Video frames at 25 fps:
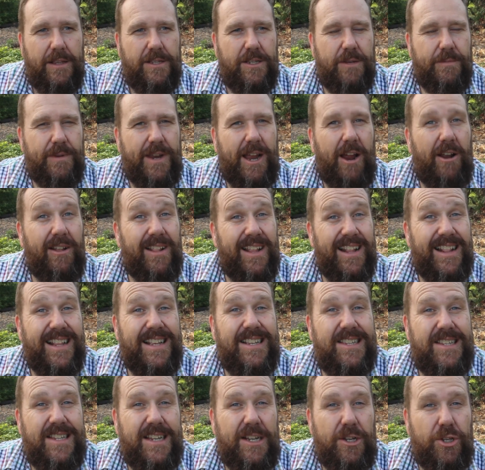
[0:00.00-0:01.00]
I'm currently
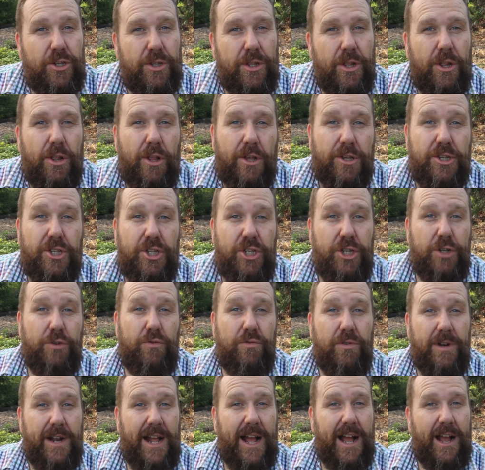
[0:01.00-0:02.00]
listening to the Lost
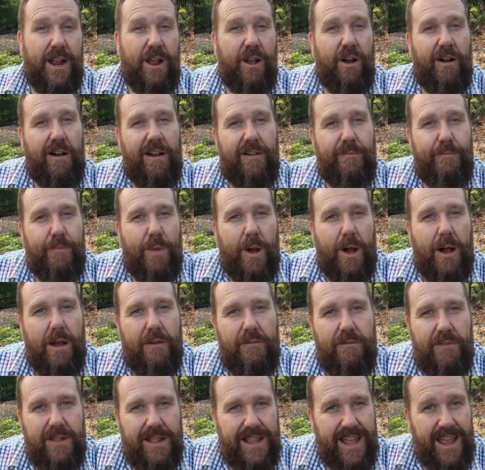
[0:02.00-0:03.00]
Children Archive
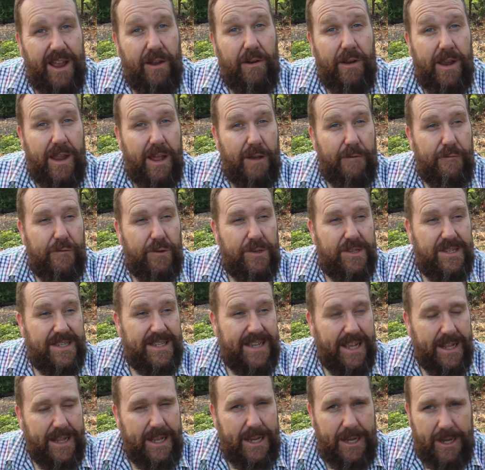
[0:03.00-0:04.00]
by Valeria
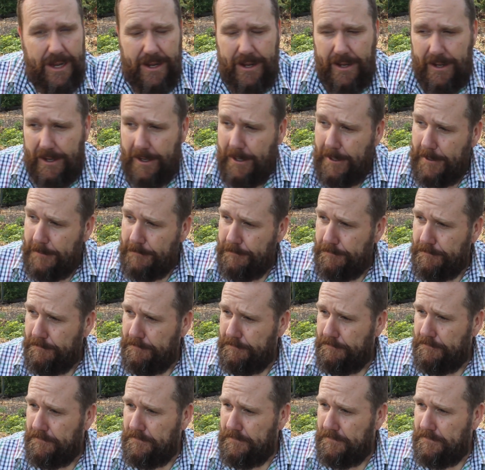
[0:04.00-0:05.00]
Vicelli.
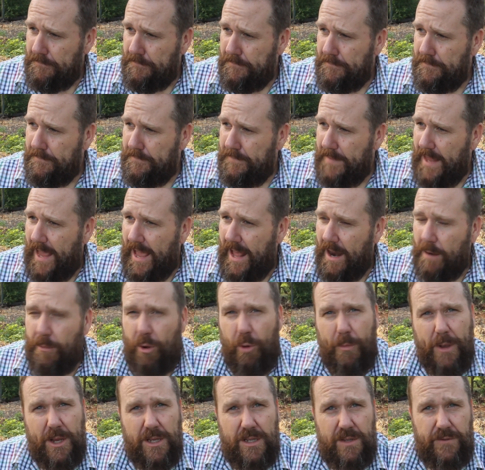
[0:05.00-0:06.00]
And I'm
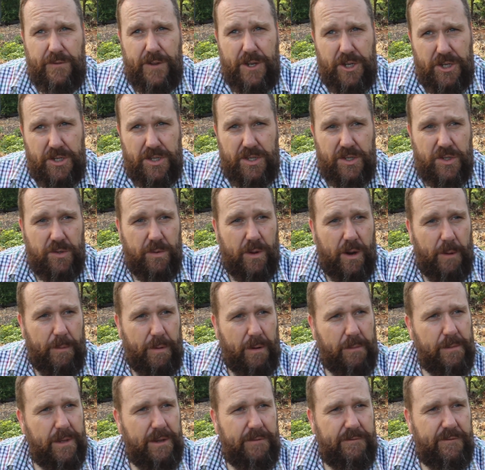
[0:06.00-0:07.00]
almost finished this one. I'll
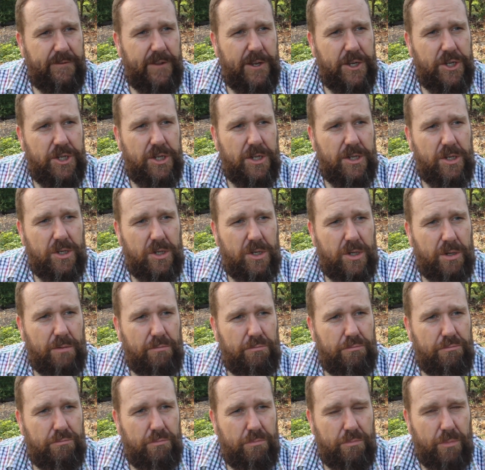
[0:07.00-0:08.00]
probably finish it
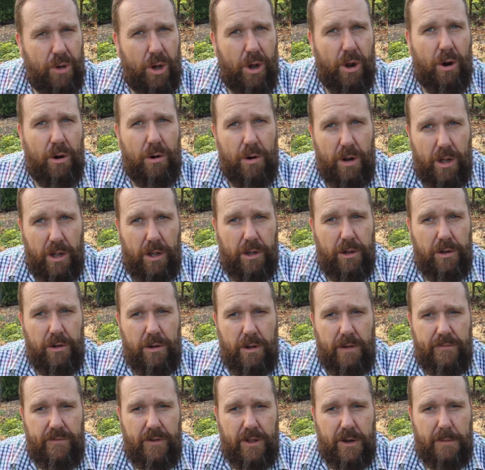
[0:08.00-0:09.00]

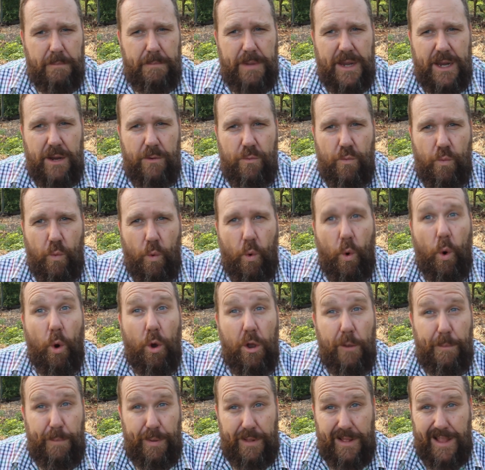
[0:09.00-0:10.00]
tomorrow. I've got a big
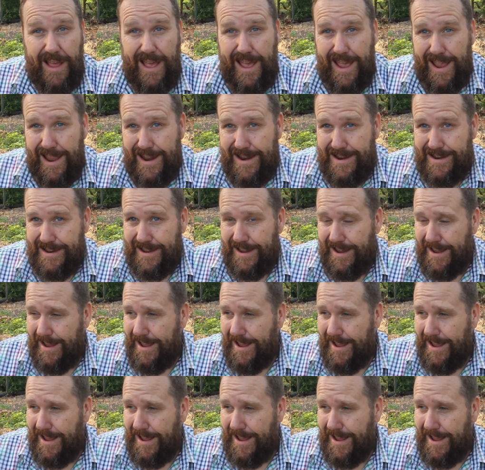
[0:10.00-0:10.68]
walk planned.